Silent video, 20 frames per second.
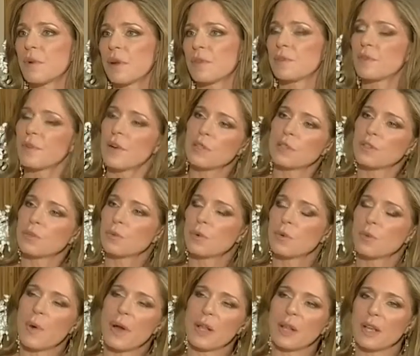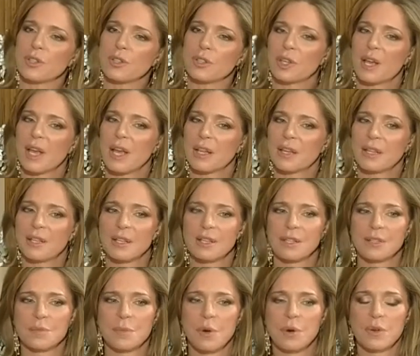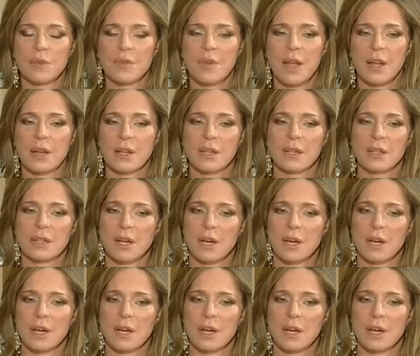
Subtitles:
My friends were well-educated, motivated,